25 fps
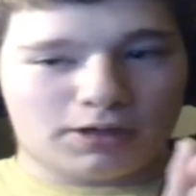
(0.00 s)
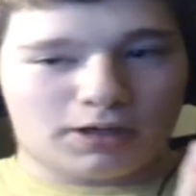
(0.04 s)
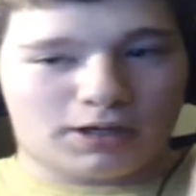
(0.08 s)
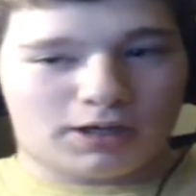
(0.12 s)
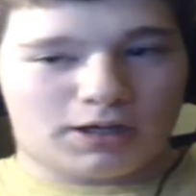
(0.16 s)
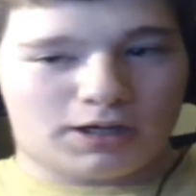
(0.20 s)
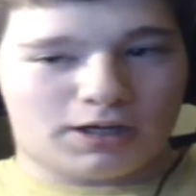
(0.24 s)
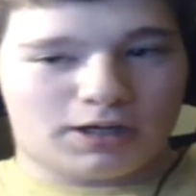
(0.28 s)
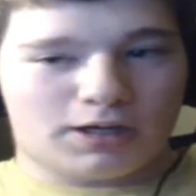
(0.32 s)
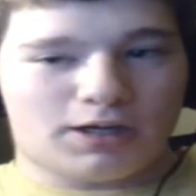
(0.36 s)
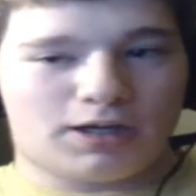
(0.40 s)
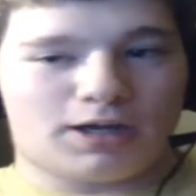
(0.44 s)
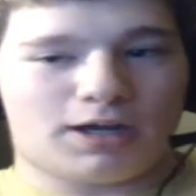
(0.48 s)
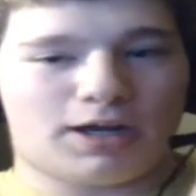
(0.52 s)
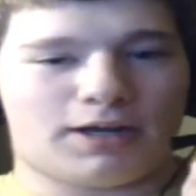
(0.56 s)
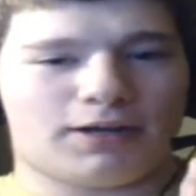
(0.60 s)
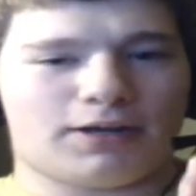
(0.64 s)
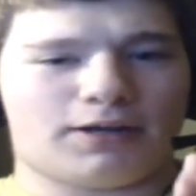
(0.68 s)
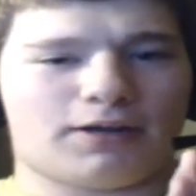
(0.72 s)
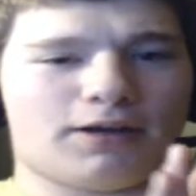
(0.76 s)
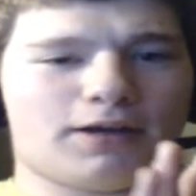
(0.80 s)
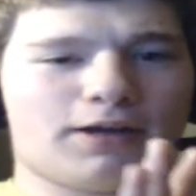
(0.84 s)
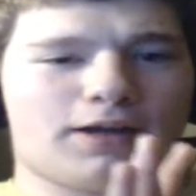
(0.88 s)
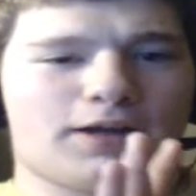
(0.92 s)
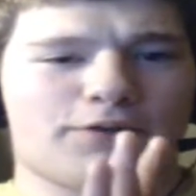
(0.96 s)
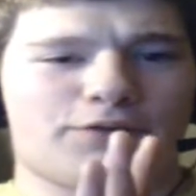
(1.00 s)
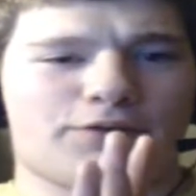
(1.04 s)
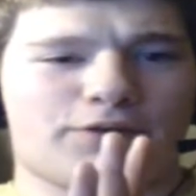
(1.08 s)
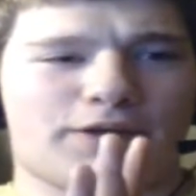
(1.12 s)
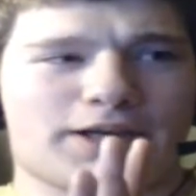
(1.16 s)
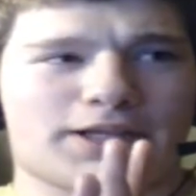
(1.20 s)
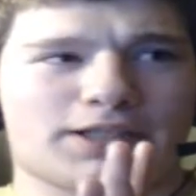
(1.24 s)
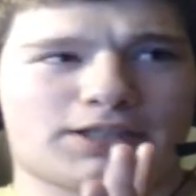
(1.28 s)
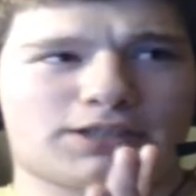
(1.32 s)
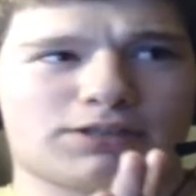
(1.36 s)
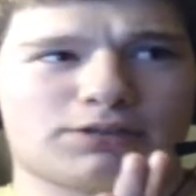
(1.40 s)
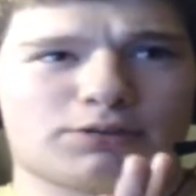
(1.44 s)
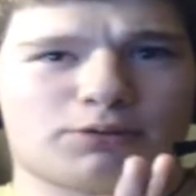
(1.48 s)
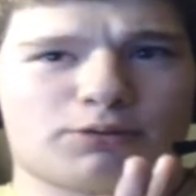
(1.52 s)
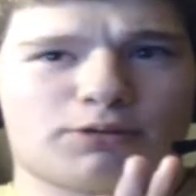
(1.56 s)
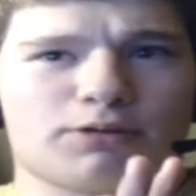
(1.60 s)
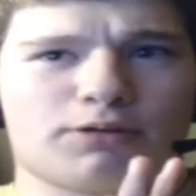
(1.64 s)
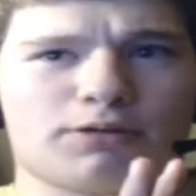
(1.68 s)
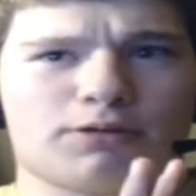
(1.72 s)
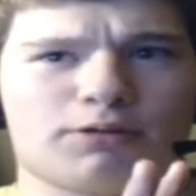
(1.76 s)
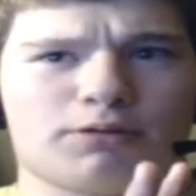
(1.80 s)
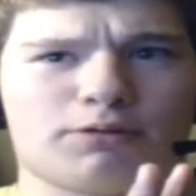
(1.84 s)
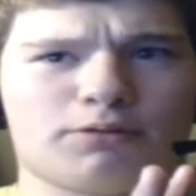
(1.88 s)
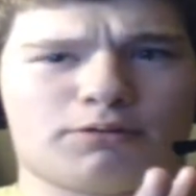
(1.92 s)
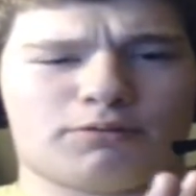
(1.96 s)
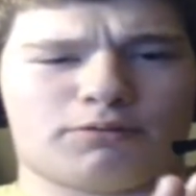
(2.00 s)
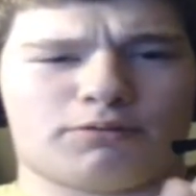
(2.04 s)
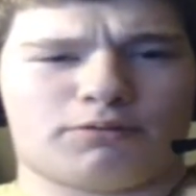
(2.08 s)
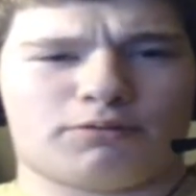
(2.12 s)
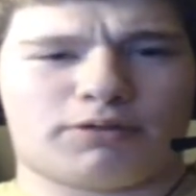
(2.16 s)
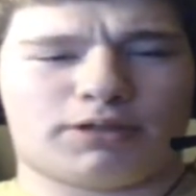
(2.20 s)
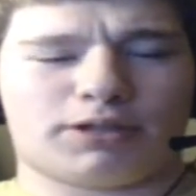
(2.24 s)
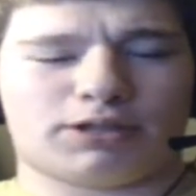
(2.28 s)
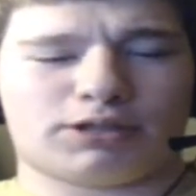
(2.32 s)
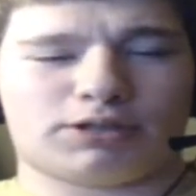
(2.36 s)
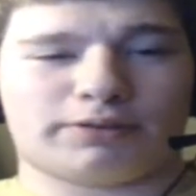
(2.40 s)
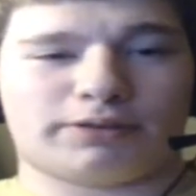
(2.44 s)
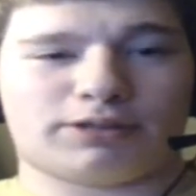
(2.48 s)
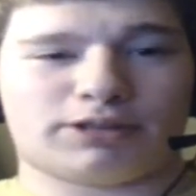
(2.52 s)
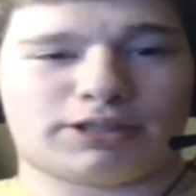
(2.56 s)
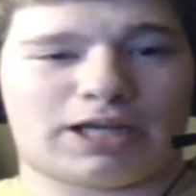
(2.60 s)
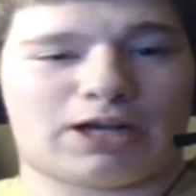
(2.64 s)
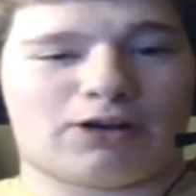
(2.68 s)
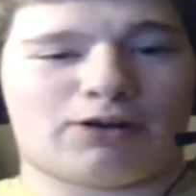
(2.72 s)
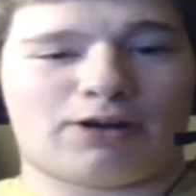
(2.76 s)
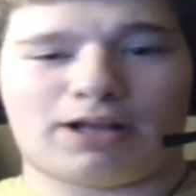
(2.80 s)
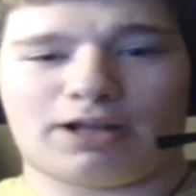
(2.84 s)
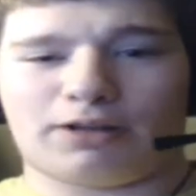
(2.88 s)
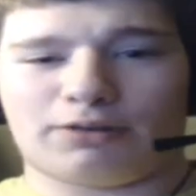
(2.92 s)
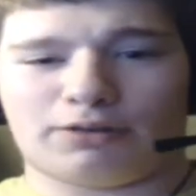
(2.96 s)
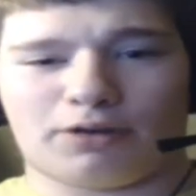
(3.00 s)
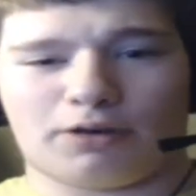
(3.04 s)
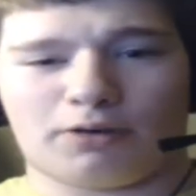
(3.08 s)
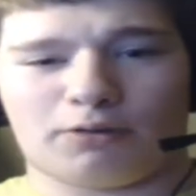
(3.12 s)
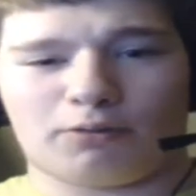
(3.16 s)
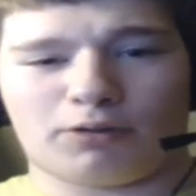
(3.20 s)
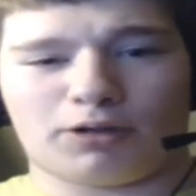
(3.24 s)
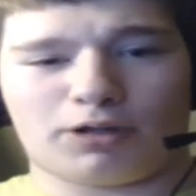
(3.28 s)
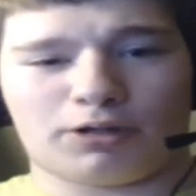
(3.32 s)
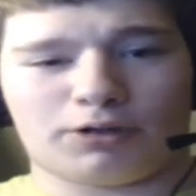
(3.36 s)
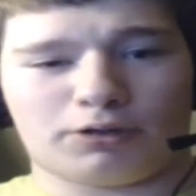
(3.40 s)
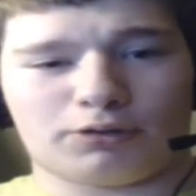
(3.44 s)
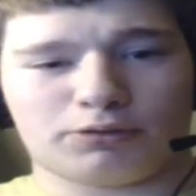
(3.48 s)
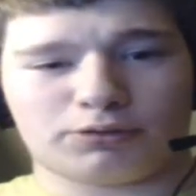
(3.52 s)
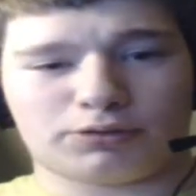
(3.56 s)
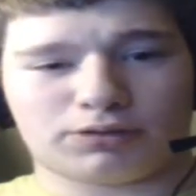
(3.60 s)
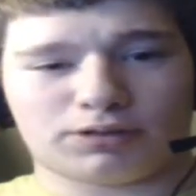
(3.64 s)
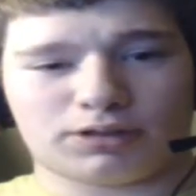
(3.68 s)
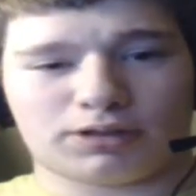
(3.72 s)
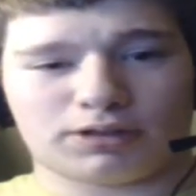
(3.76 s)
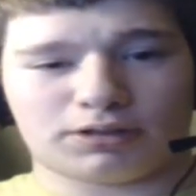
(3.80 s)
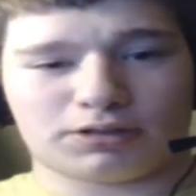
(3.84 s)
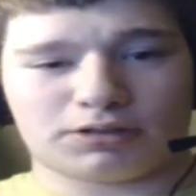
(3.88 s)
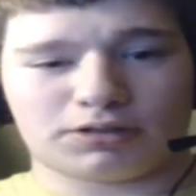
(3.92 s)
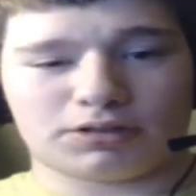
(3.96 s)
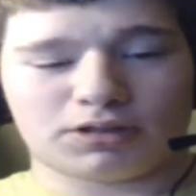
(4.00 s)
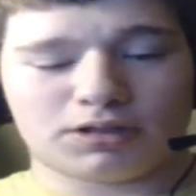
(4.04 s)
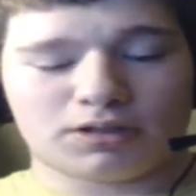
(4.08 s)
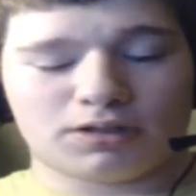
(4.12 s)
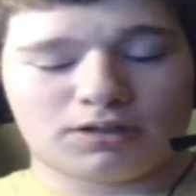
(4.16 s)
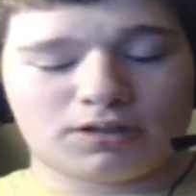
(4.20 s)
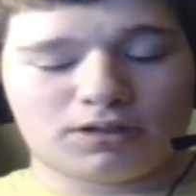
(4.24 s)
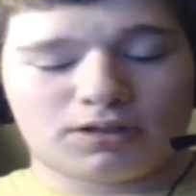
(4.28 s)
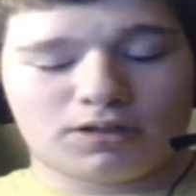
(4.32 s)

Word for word: On FX or History Channel, I don't know, one of those things.